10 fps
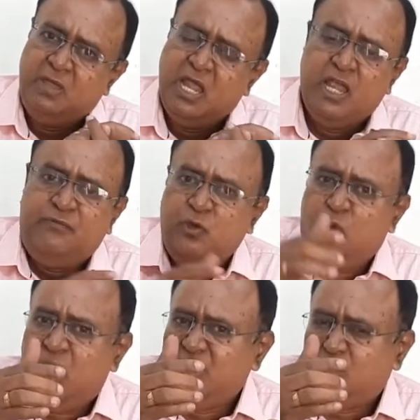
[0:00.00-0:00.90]
If you
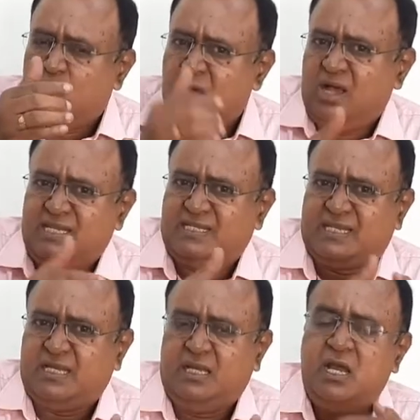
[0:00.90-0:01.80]
want to ask
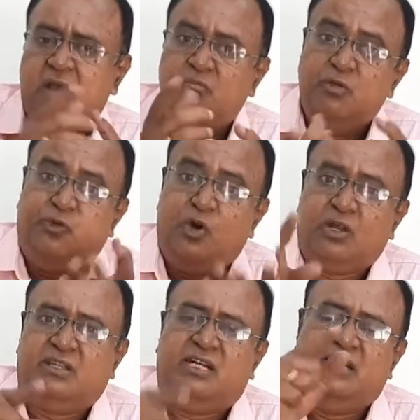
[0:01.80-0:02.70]

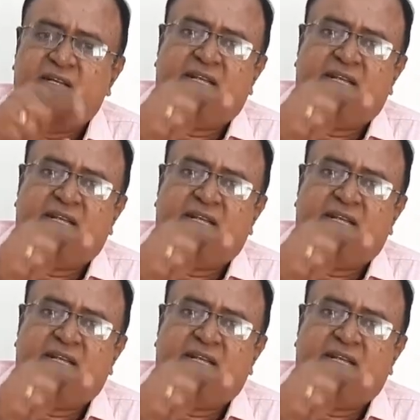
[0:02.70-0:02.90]
before third